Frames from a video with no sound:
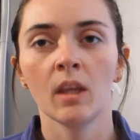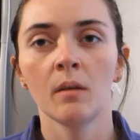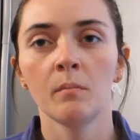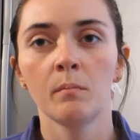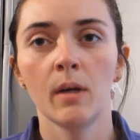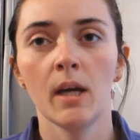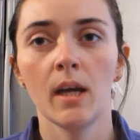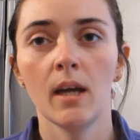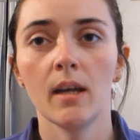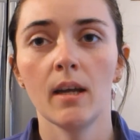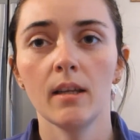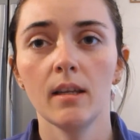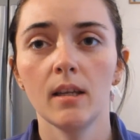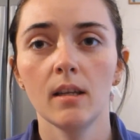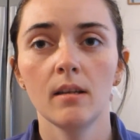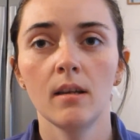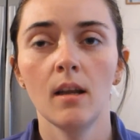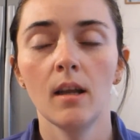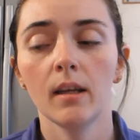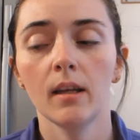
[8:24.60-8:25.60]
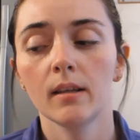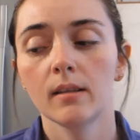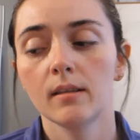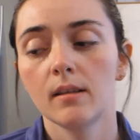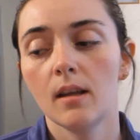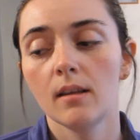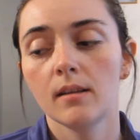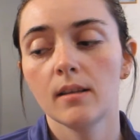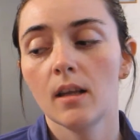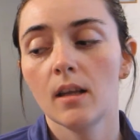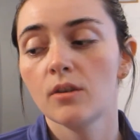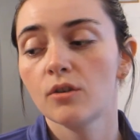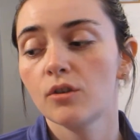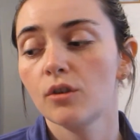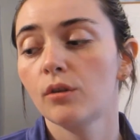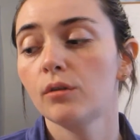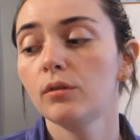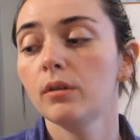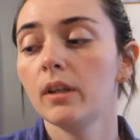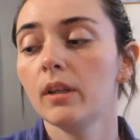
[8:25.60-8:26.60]
My next
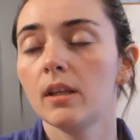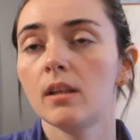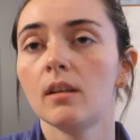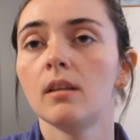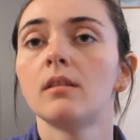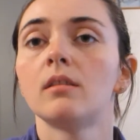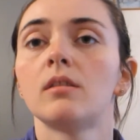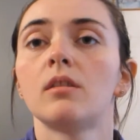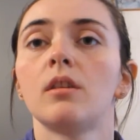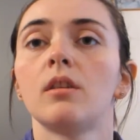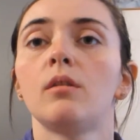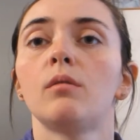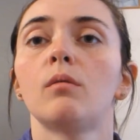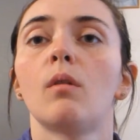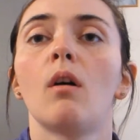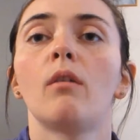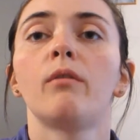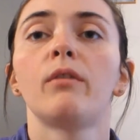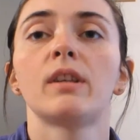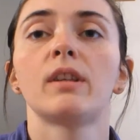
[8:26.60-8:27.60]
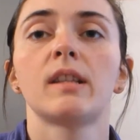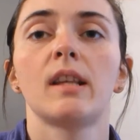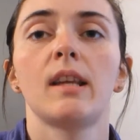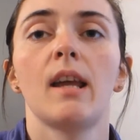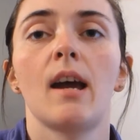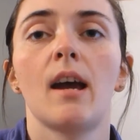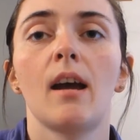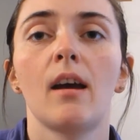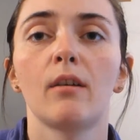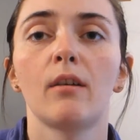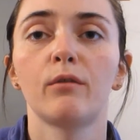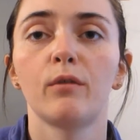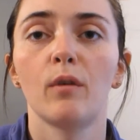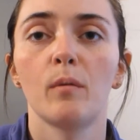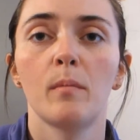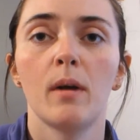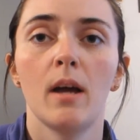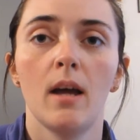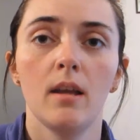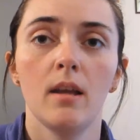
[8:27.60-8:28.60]
essential is to obviously have
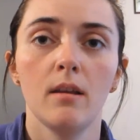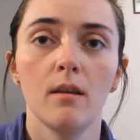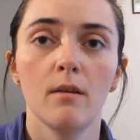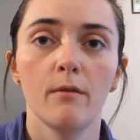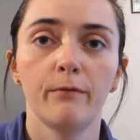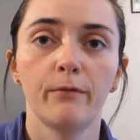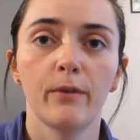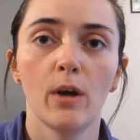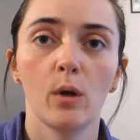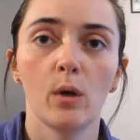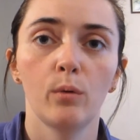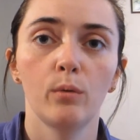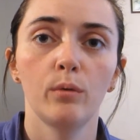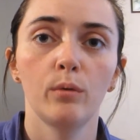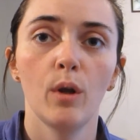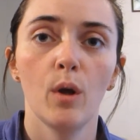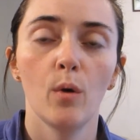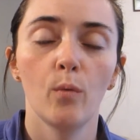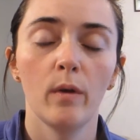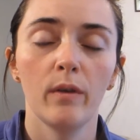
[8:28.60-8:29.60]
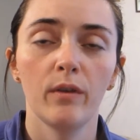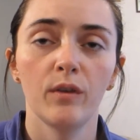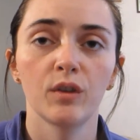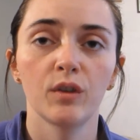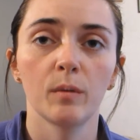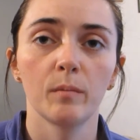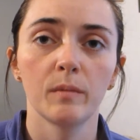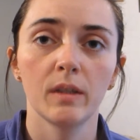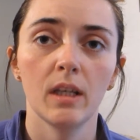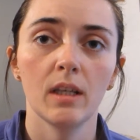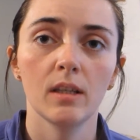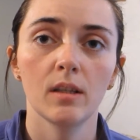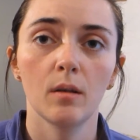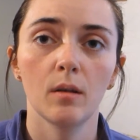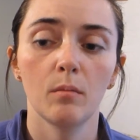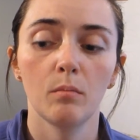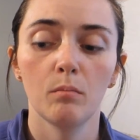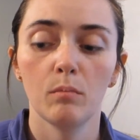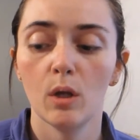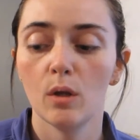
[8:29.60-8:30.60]
my phone with some
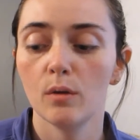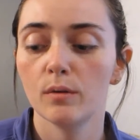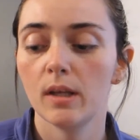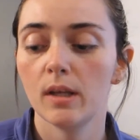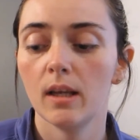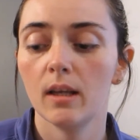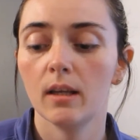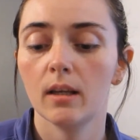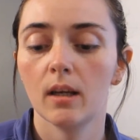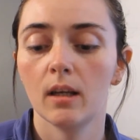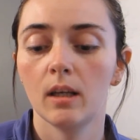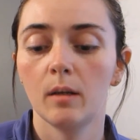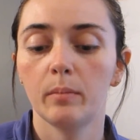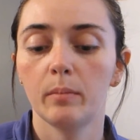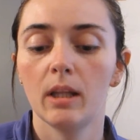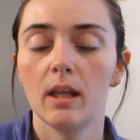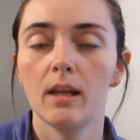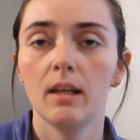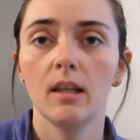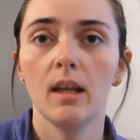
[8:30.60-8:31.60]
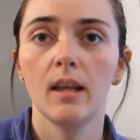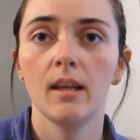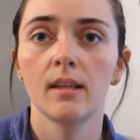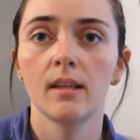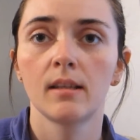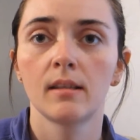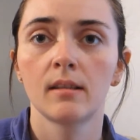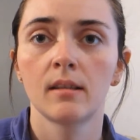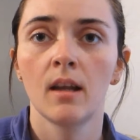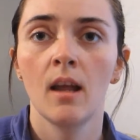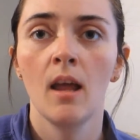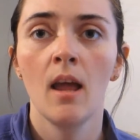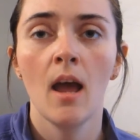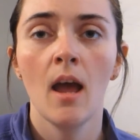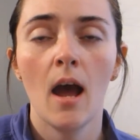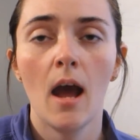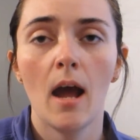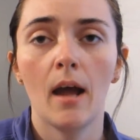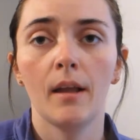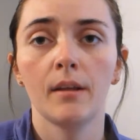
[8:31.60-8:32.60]
decent music and a playlist
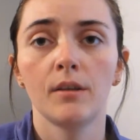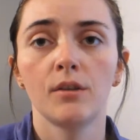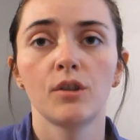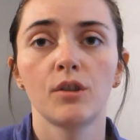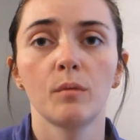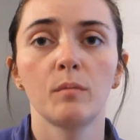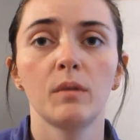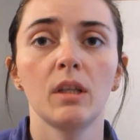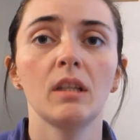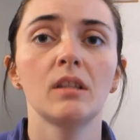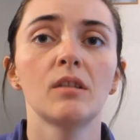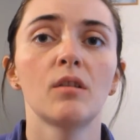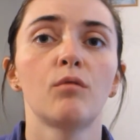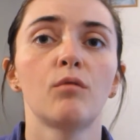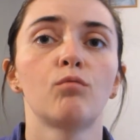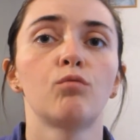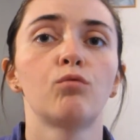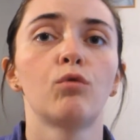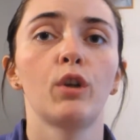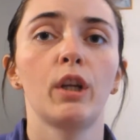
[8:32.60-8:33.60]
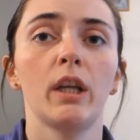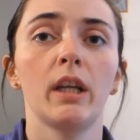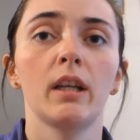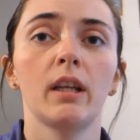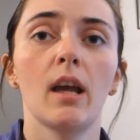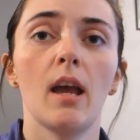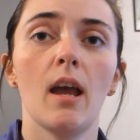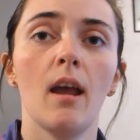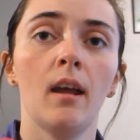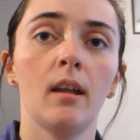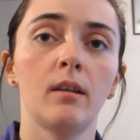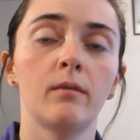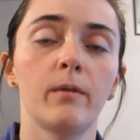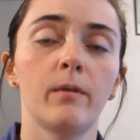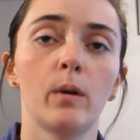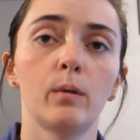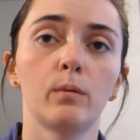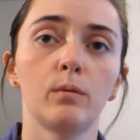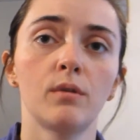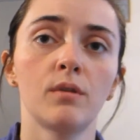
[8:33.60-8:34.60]
and some decent running
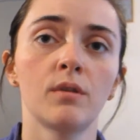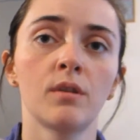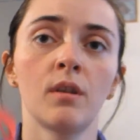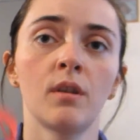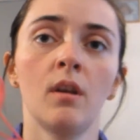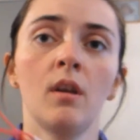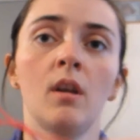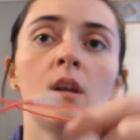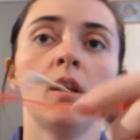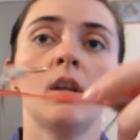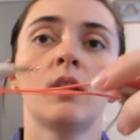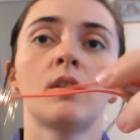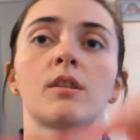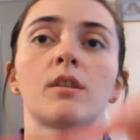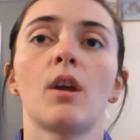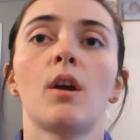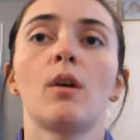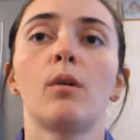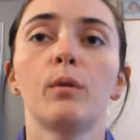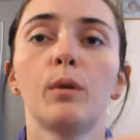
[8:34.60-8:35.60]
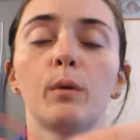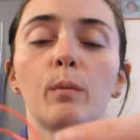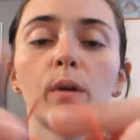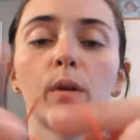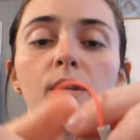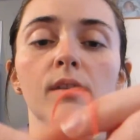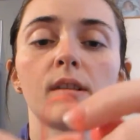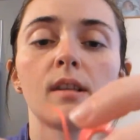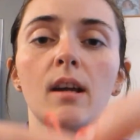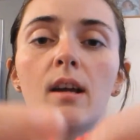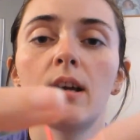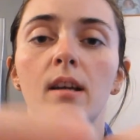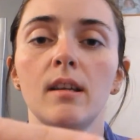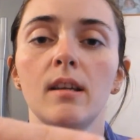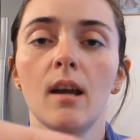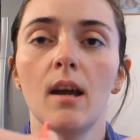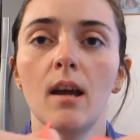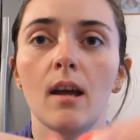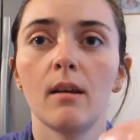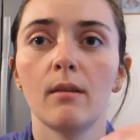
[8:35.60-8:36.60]
headphones. So the ones that I
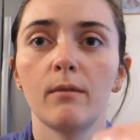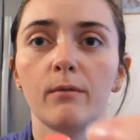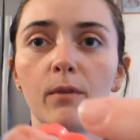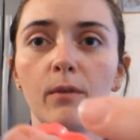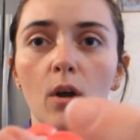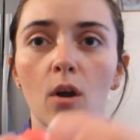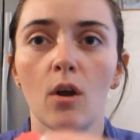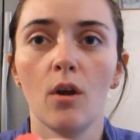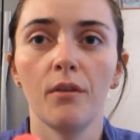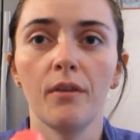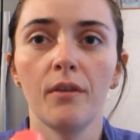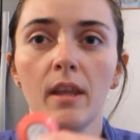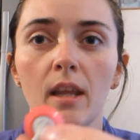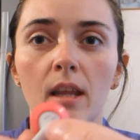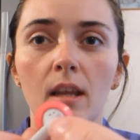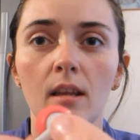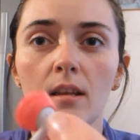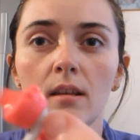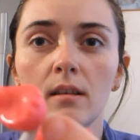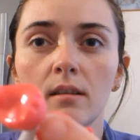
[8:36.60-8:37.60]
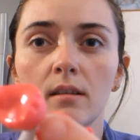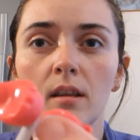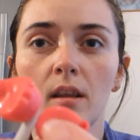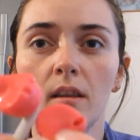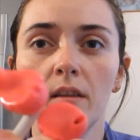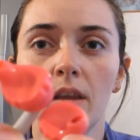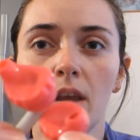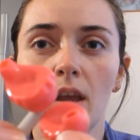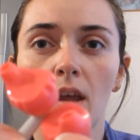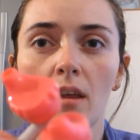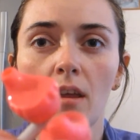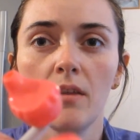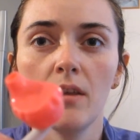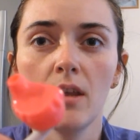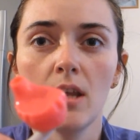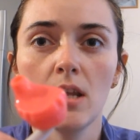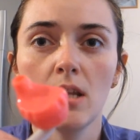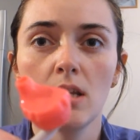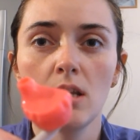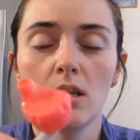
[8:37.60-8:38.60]
have are these. They're
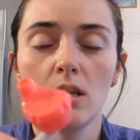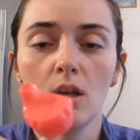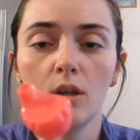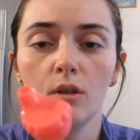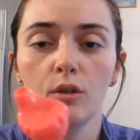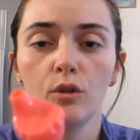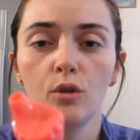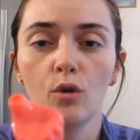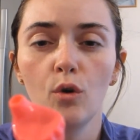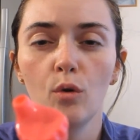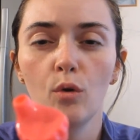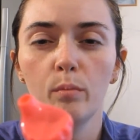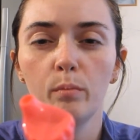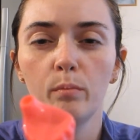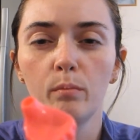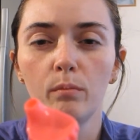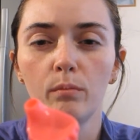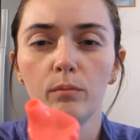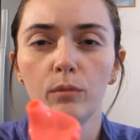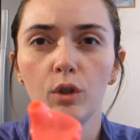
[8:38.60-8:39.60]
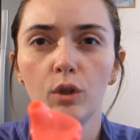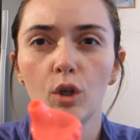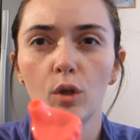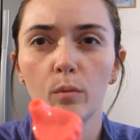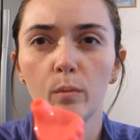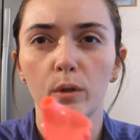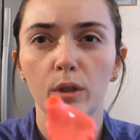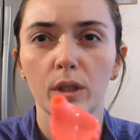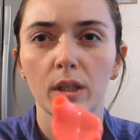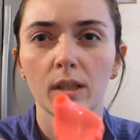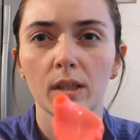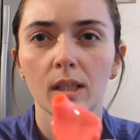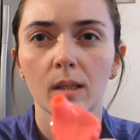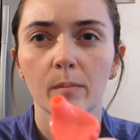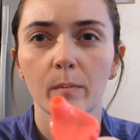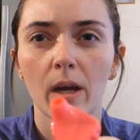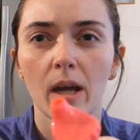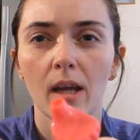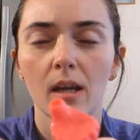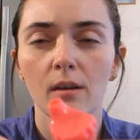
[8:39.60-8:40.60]
the Yogurt
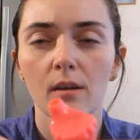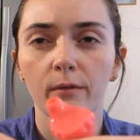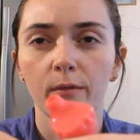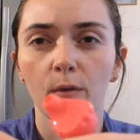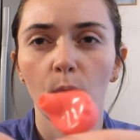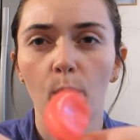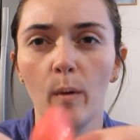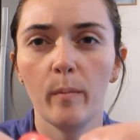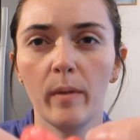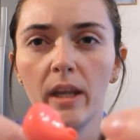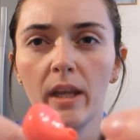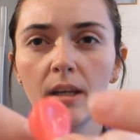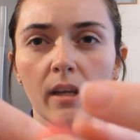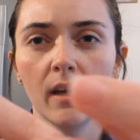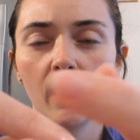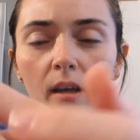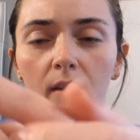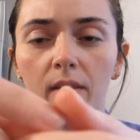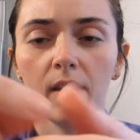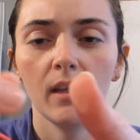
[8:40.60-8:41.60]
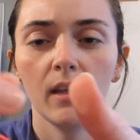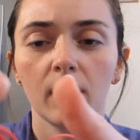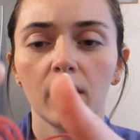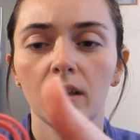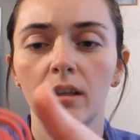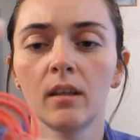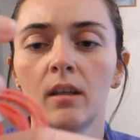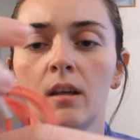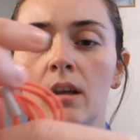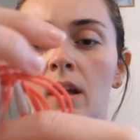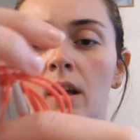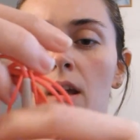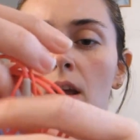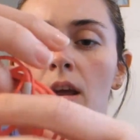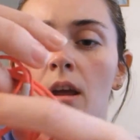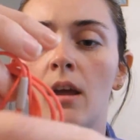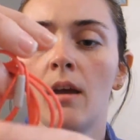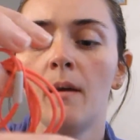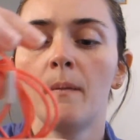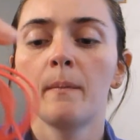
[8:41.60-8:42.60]
Inspire for Women, I think,
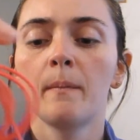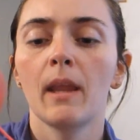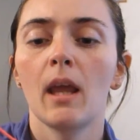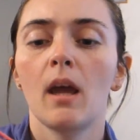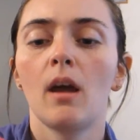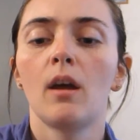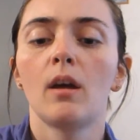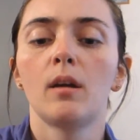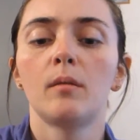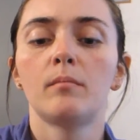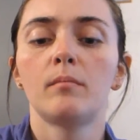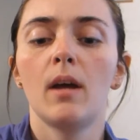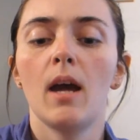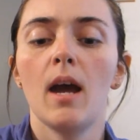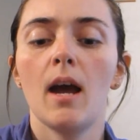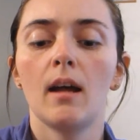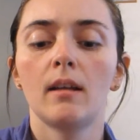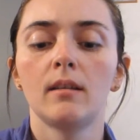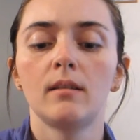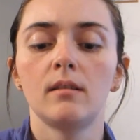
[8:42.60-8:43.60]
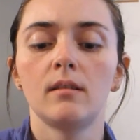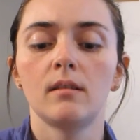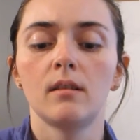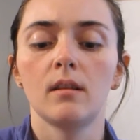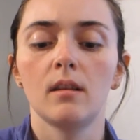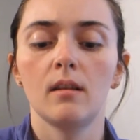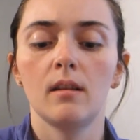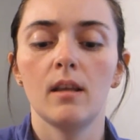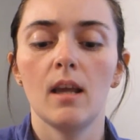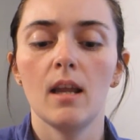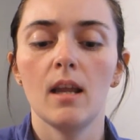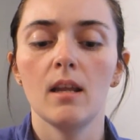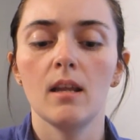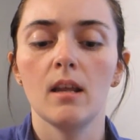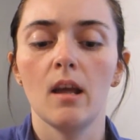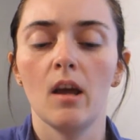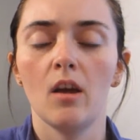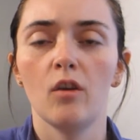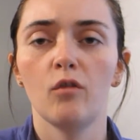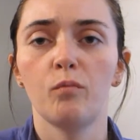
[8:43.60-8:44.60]
and they
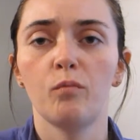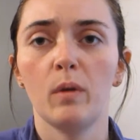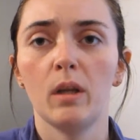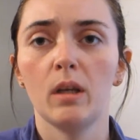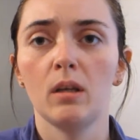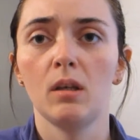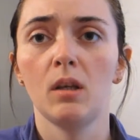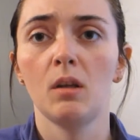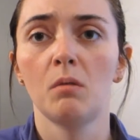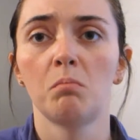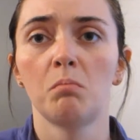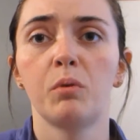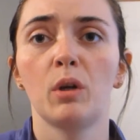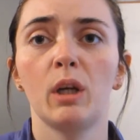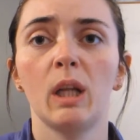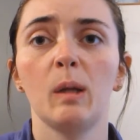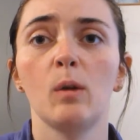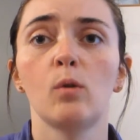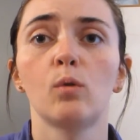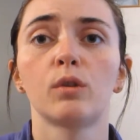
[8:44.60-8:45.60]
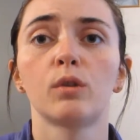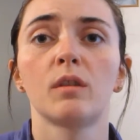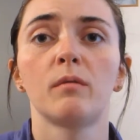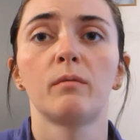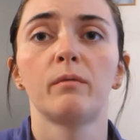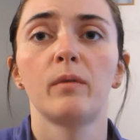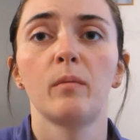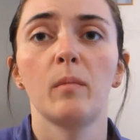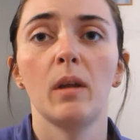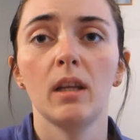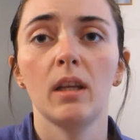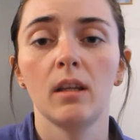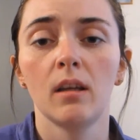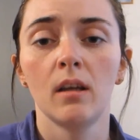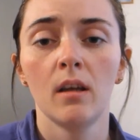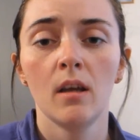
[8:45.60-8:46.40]
have been pretty awesome for me.